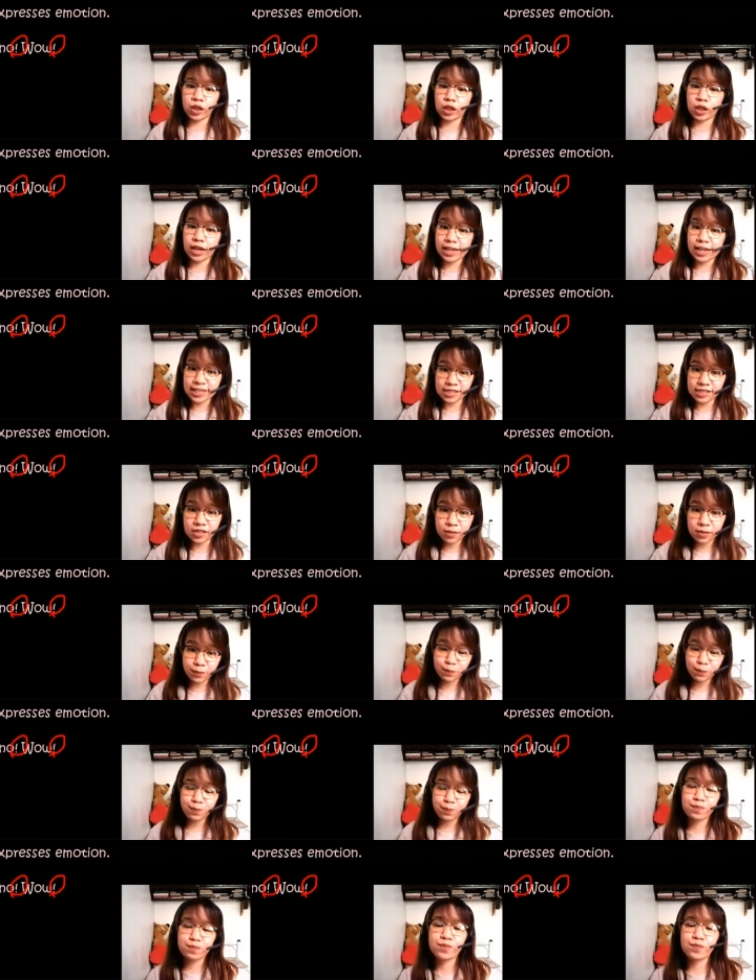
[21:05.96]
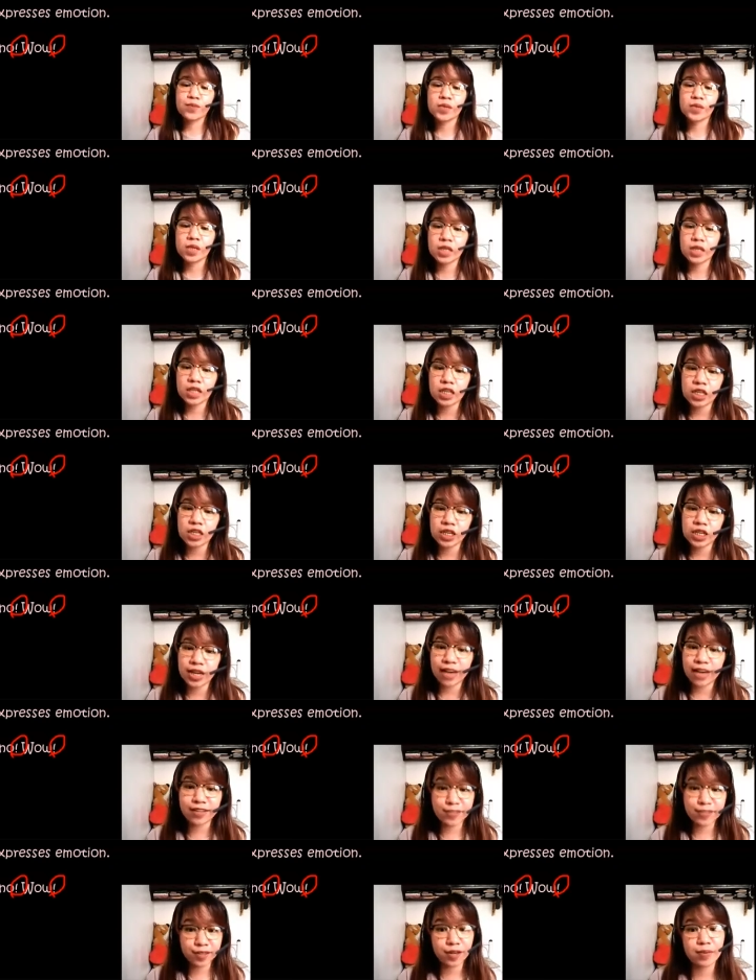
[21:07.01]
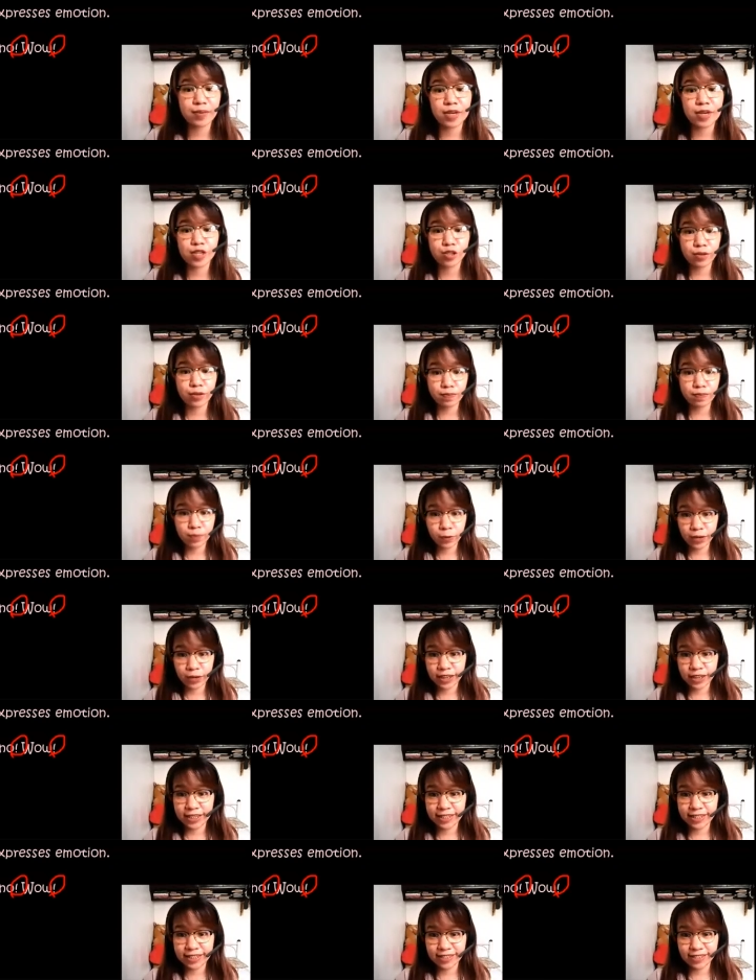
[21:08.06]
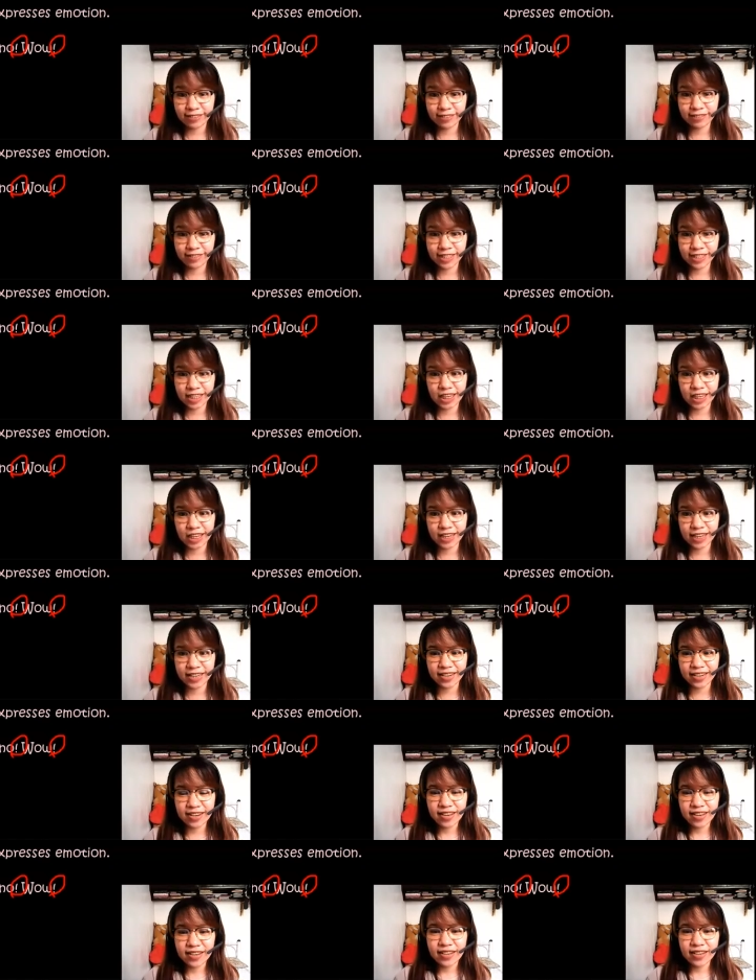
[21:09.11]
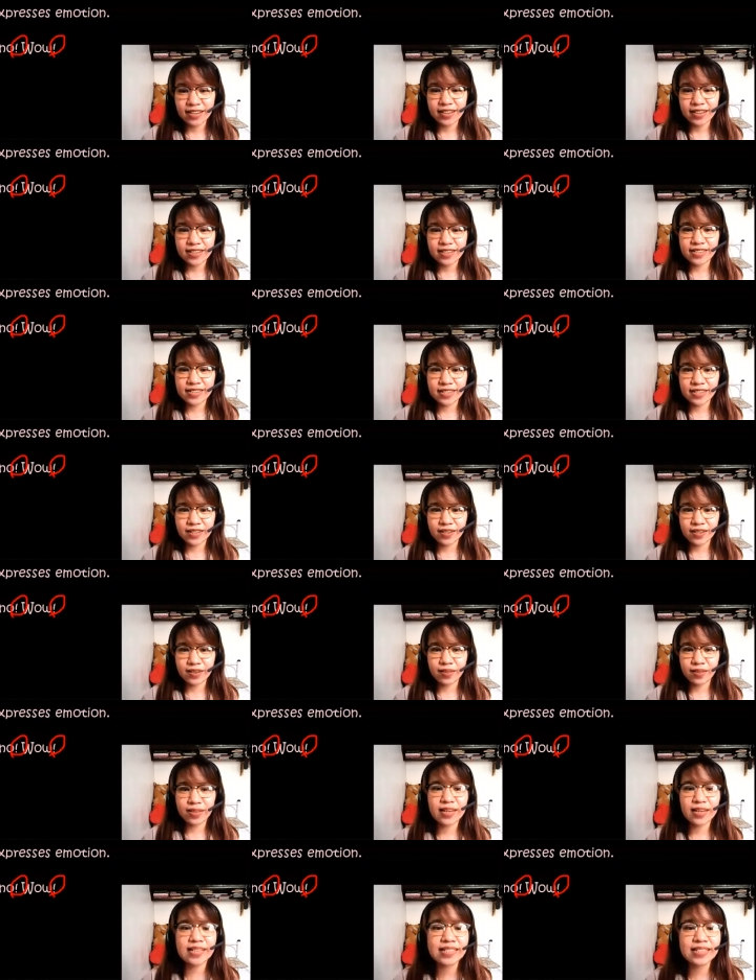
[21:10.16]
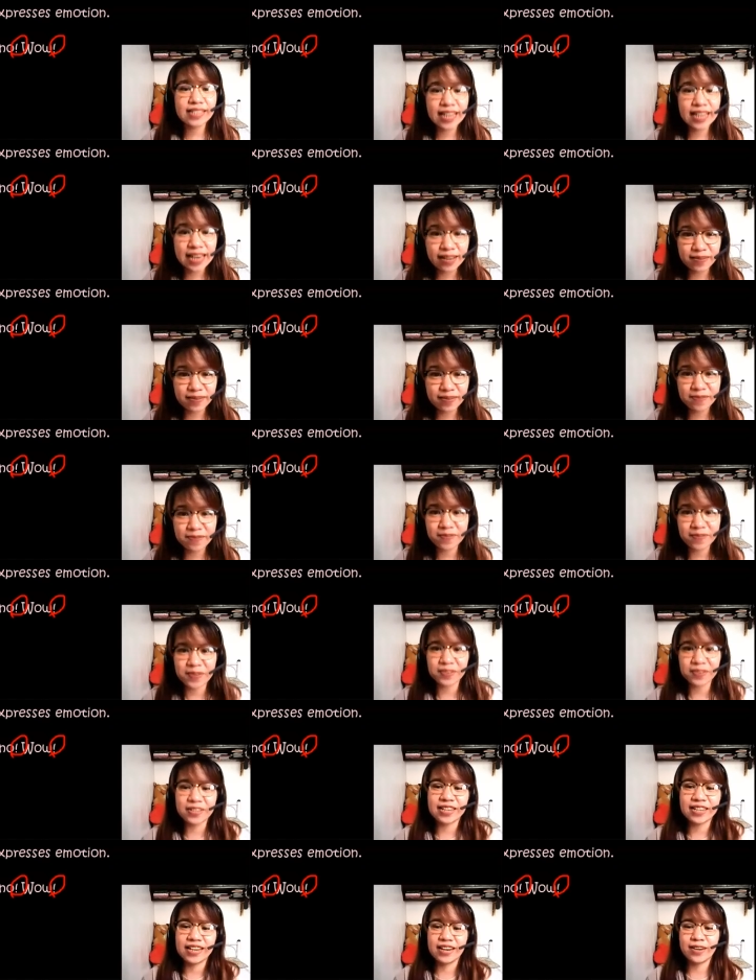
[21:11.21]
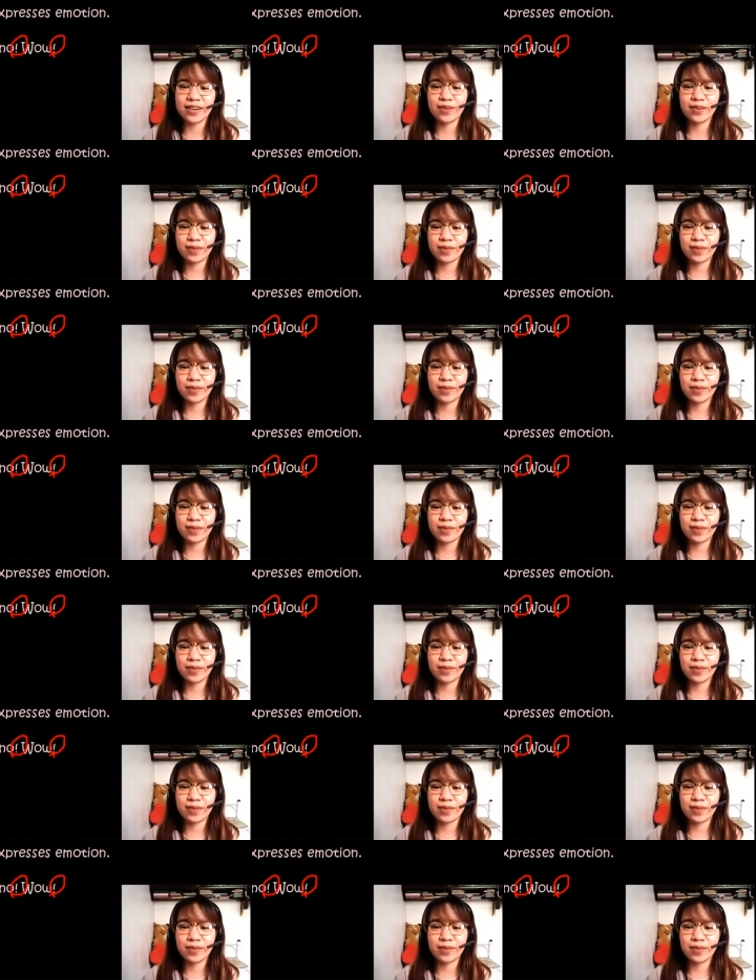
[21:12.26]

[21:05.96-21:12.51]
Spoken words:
end in exclamation point. Okay, so that's it for now.